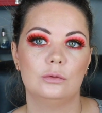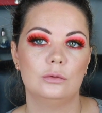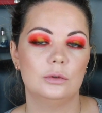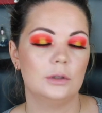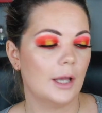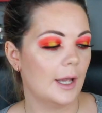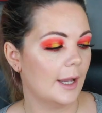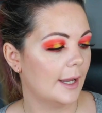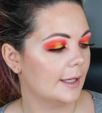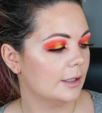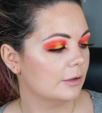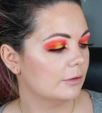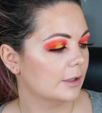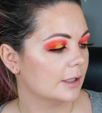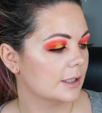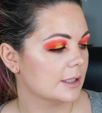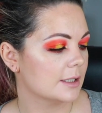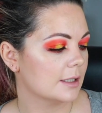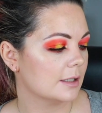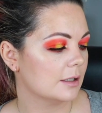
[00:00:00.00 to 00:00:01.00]
Ole
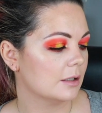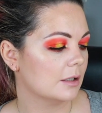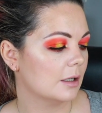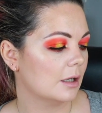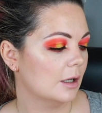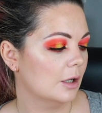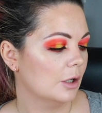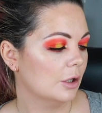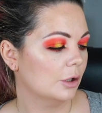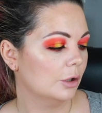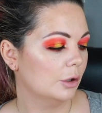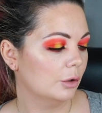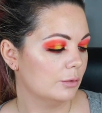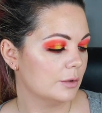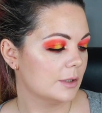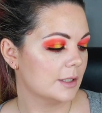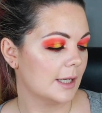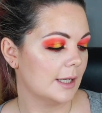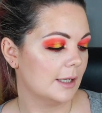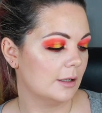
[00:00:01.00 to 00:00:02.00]
Henriksen Glow
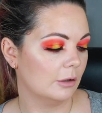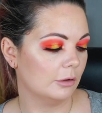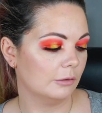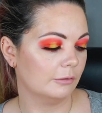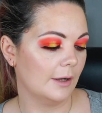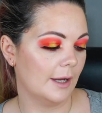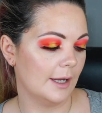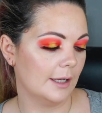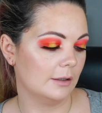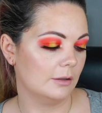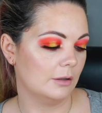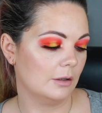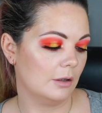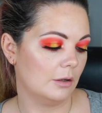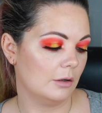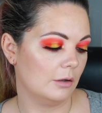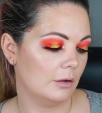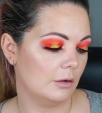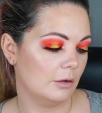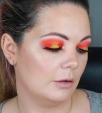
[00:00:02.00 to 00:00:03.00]
Cycle Retin
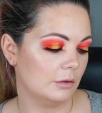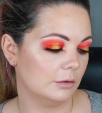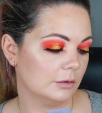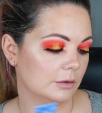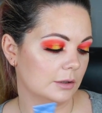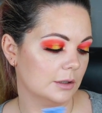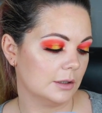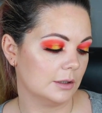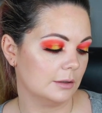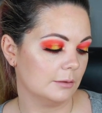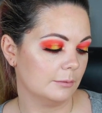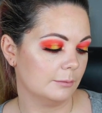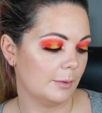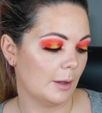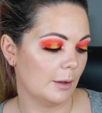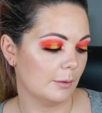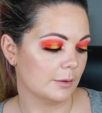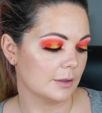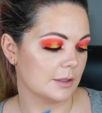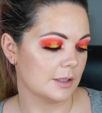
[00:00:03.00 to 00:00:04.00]
Alt
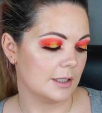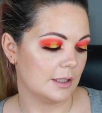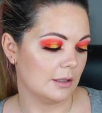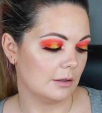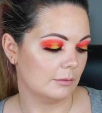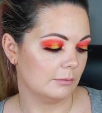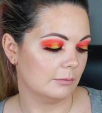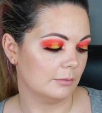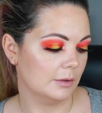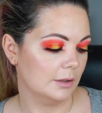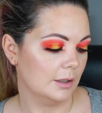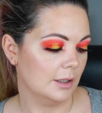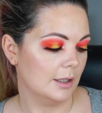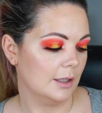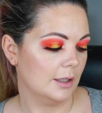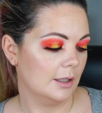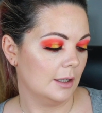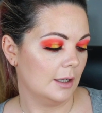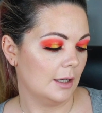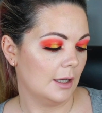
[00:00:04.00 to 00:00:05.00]
Power Serum.
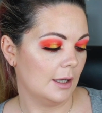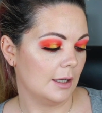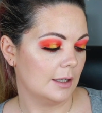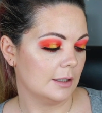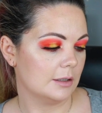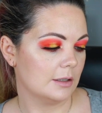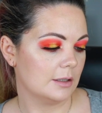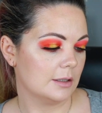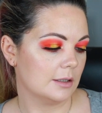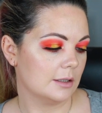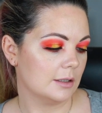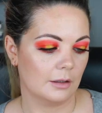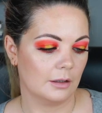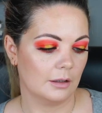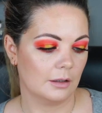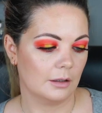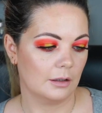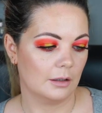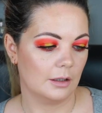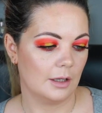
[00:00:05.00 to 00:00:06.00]
It's
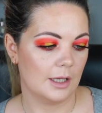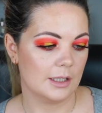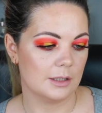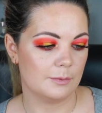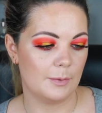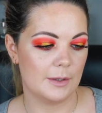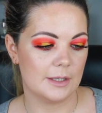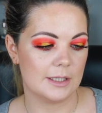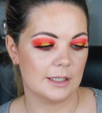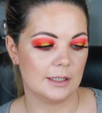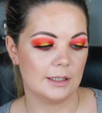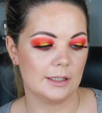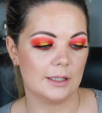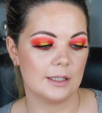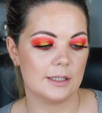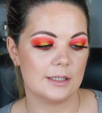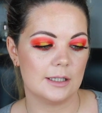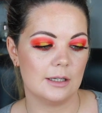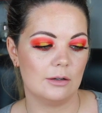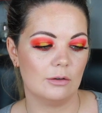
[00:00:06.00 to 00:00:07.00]
it's basically
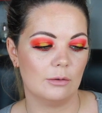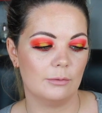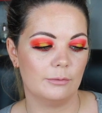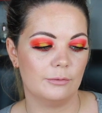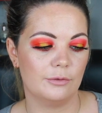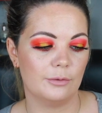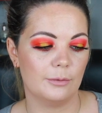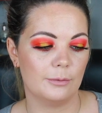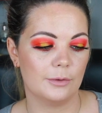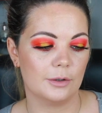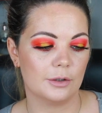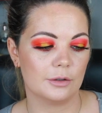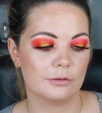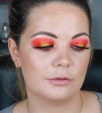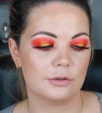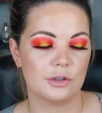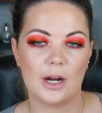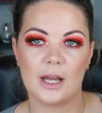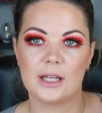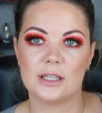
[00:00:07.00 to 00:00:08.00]
the serum from their
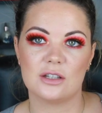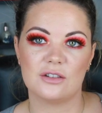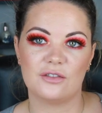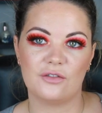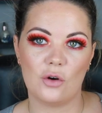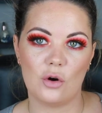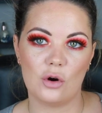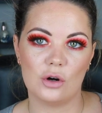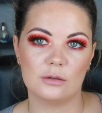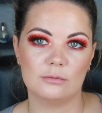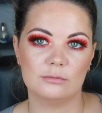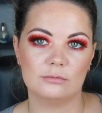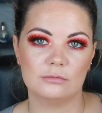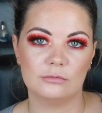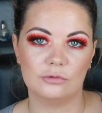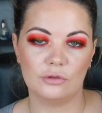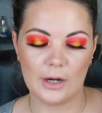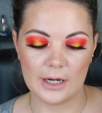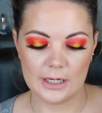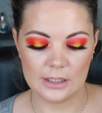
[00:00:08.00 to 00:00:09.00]
Transform
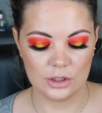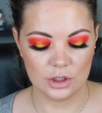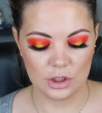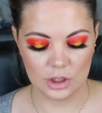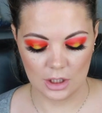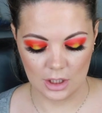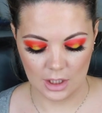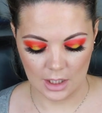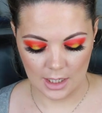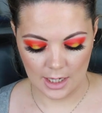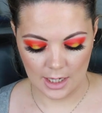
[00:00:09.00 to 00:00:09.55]
range